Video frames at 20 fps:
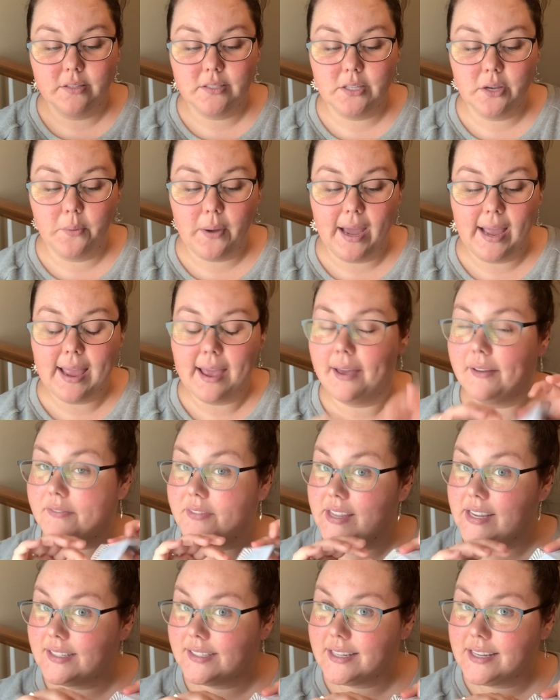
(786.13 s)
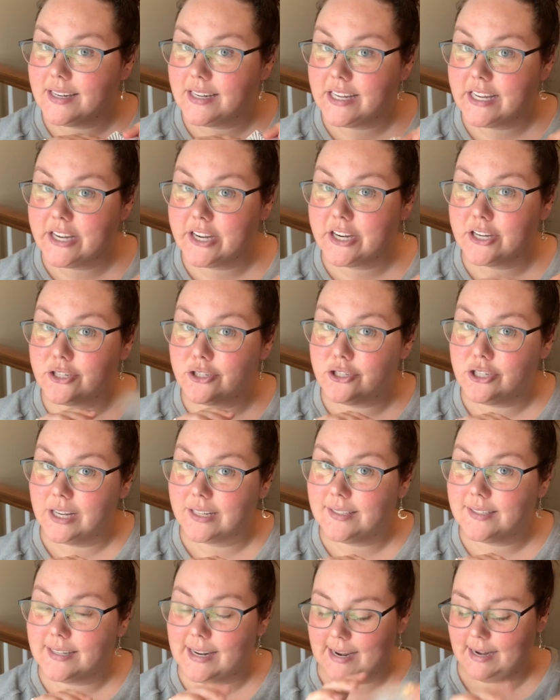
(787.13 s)
So I have these in here
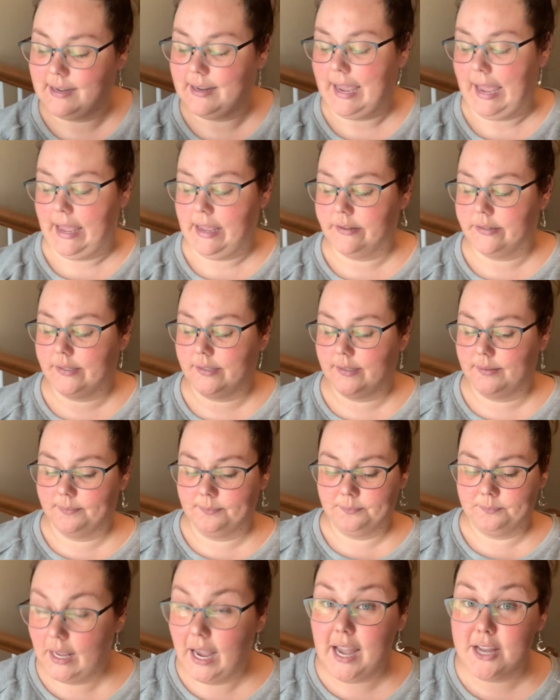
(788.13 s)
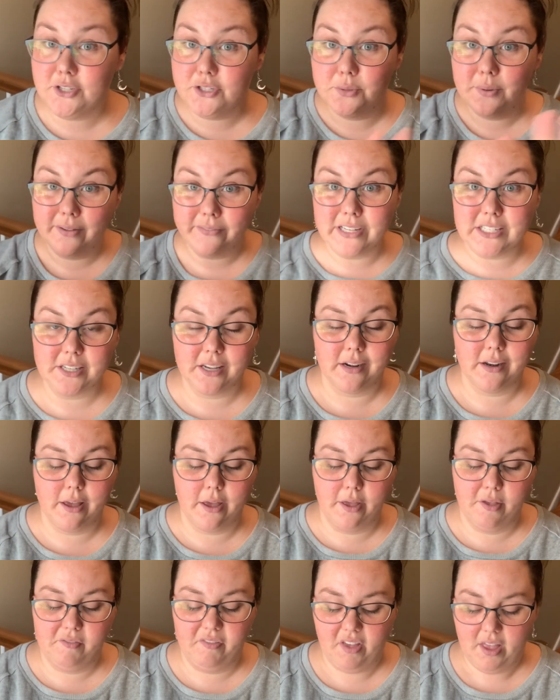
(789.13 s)
just in case. I do have a ton
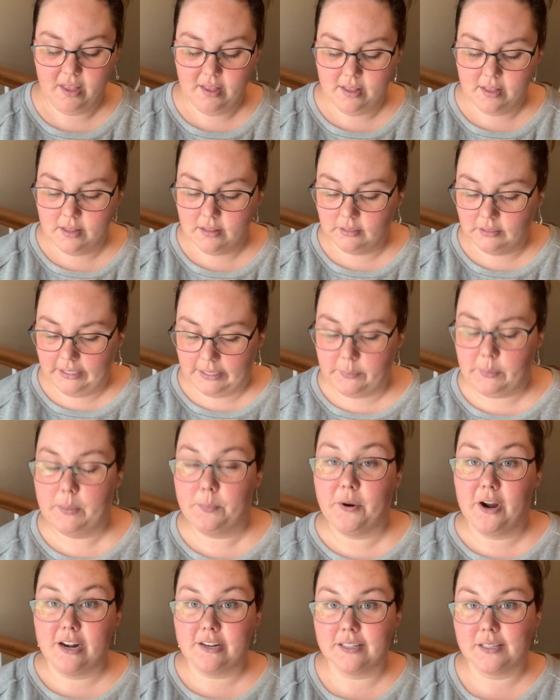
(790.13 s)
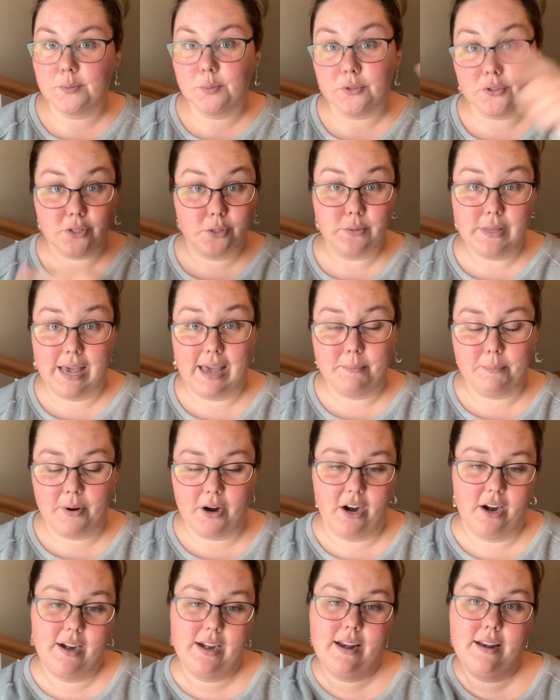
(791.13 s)
of liquid products. We'll do that
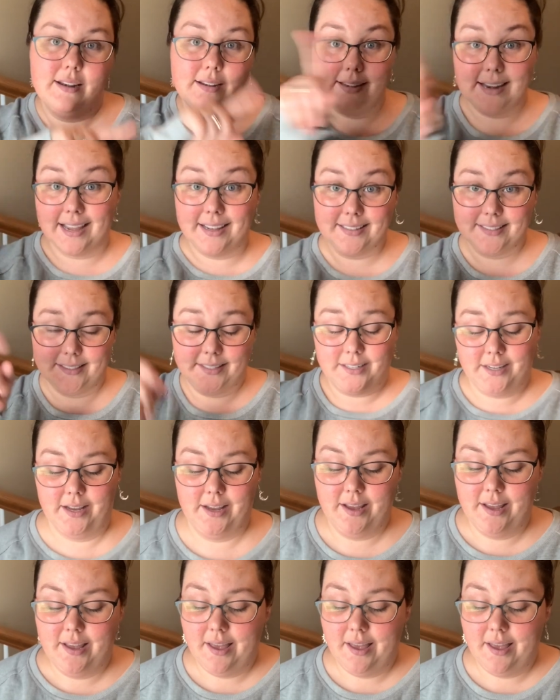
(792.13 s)
part next.